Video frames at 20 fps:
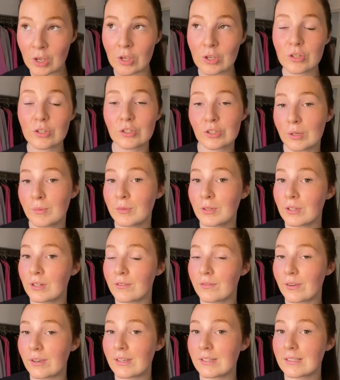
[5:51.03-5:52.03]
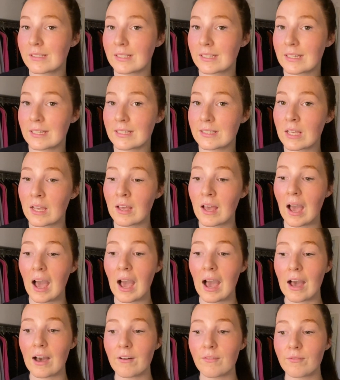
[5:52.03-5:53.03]
Some universities
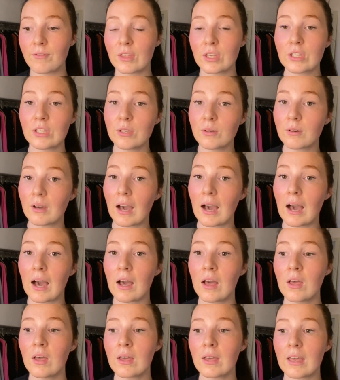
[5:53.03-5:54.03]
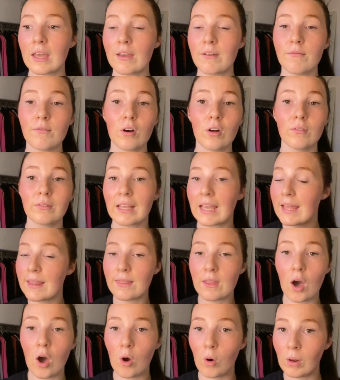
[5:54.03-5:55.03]
have the UCAT involved in
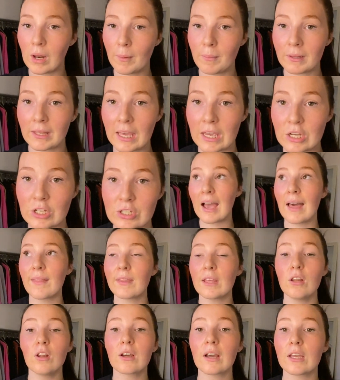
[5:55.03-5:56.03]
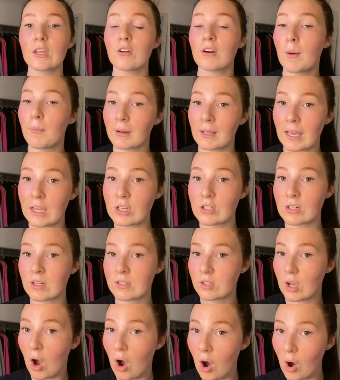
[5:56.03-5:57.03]
the whole application, and they look at your application as
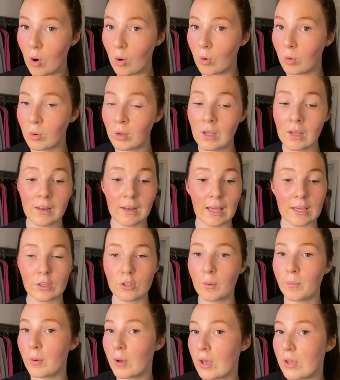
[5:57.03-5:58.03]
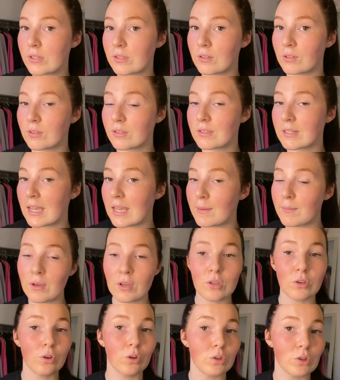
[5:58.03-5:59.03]
a whole, like your personal statement,
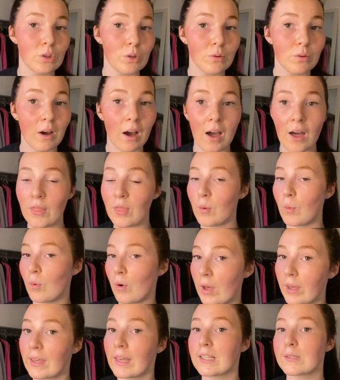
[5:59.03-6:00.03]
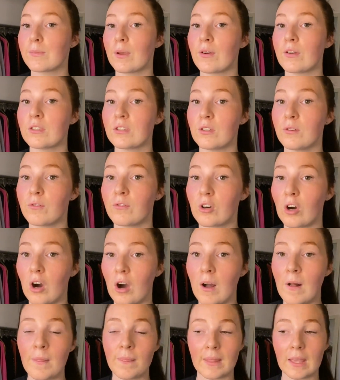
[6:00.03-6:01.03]
your UCAT, the work experience you've
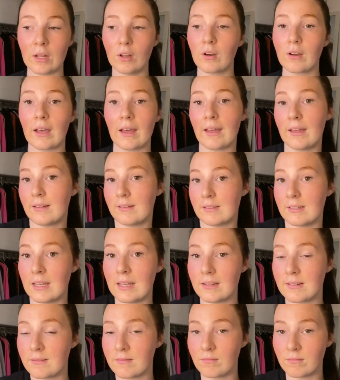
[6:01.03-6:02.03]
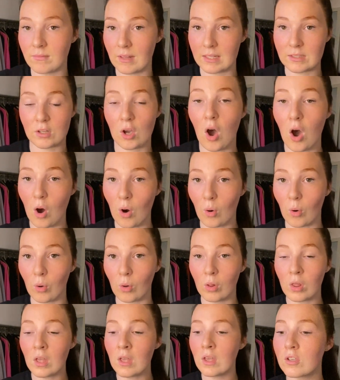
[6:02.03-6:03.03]
got, they look at it as a whole.